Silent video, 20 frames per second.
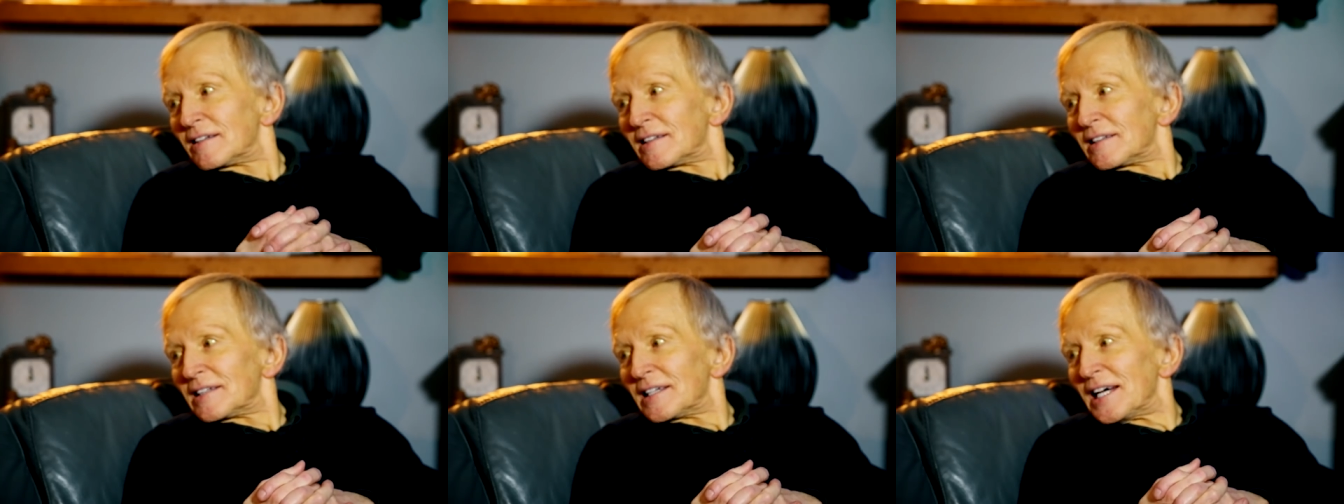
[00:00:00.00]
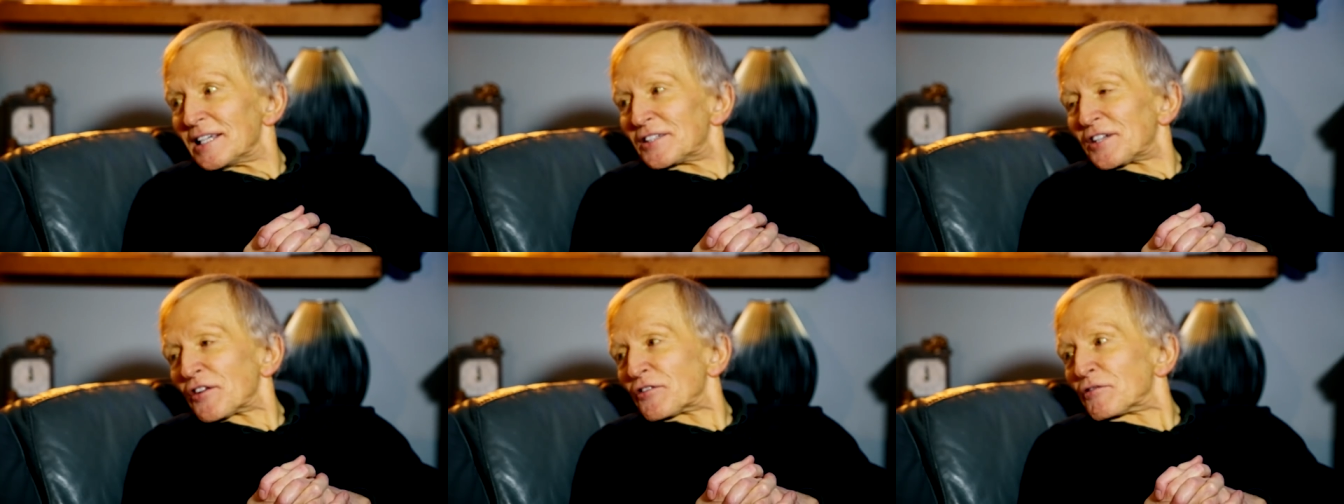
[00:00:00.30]

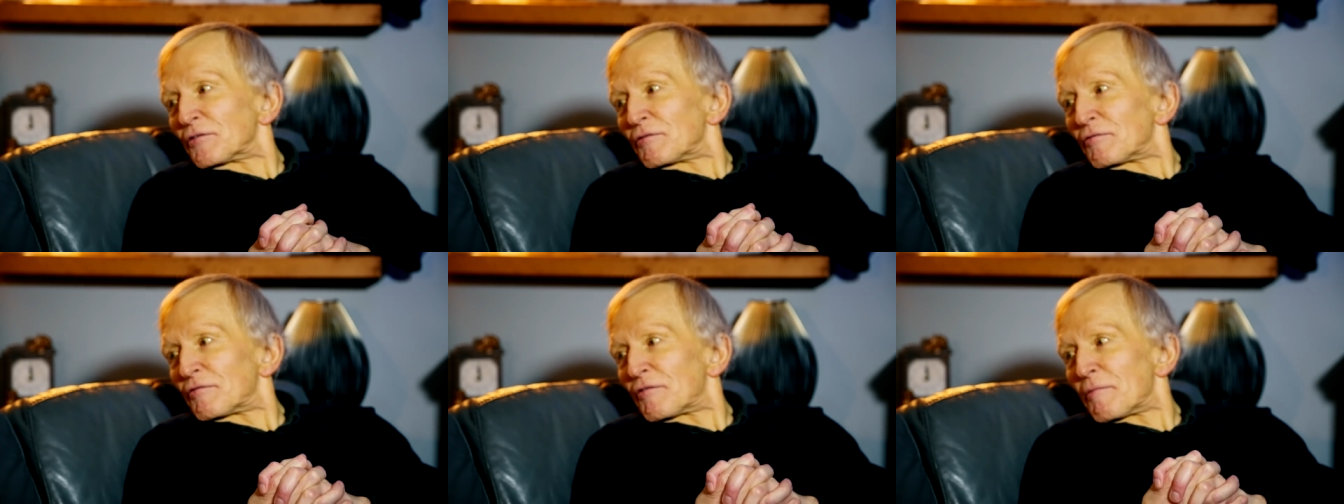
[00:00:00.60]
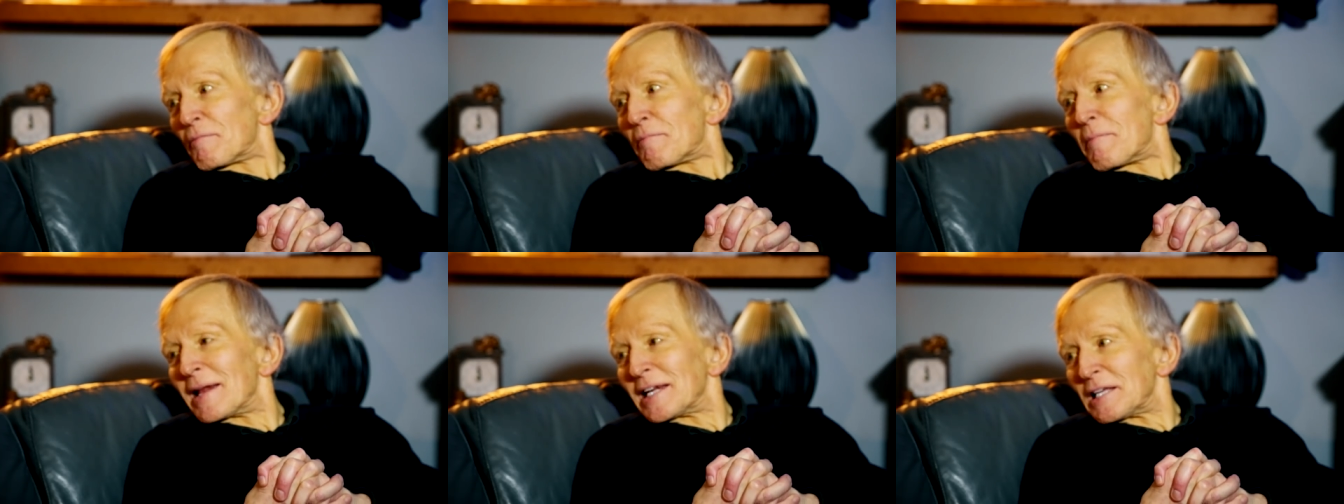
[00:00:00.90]
Yeah. It doesn't...
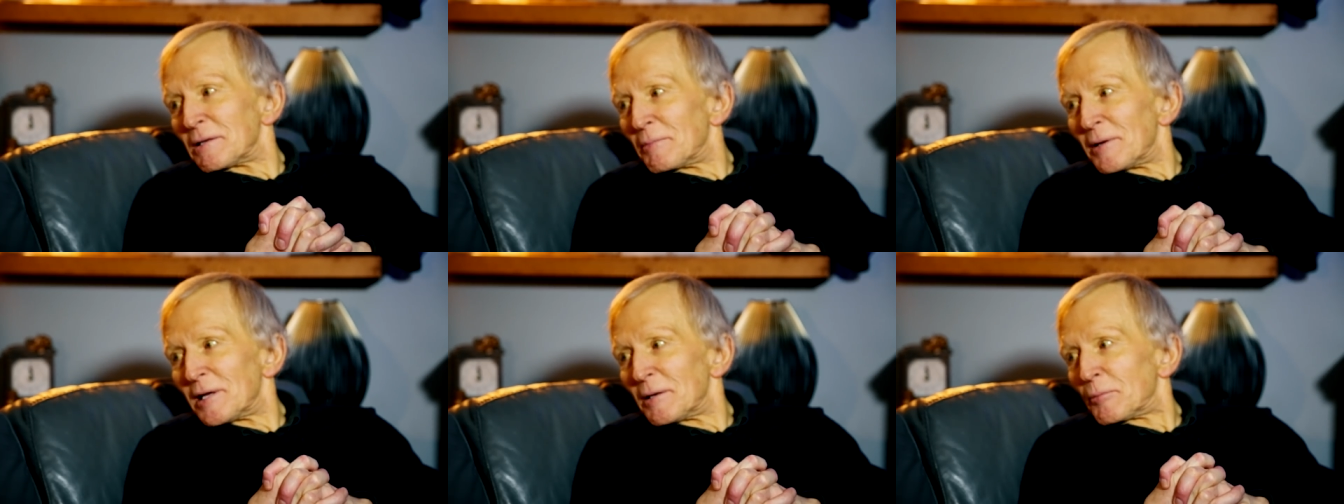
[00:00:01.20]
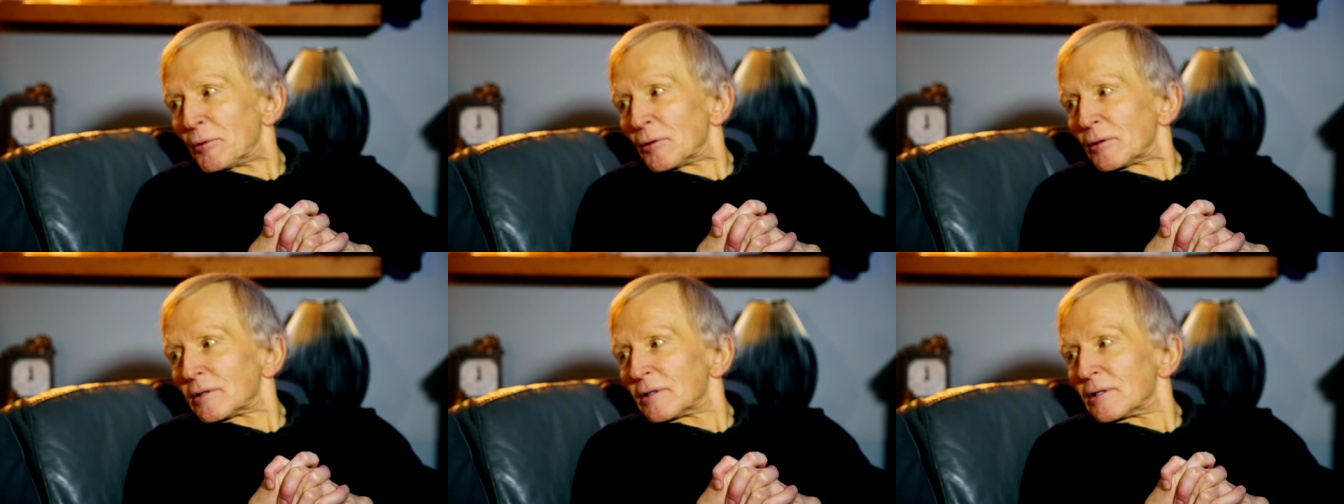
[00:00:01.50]
For many
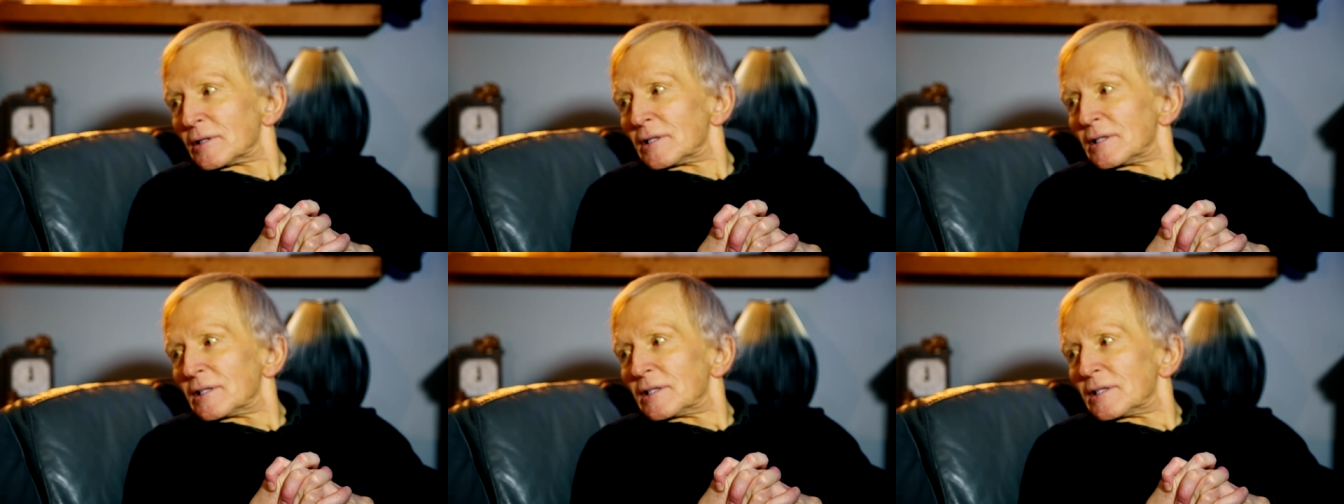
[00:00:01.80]
people,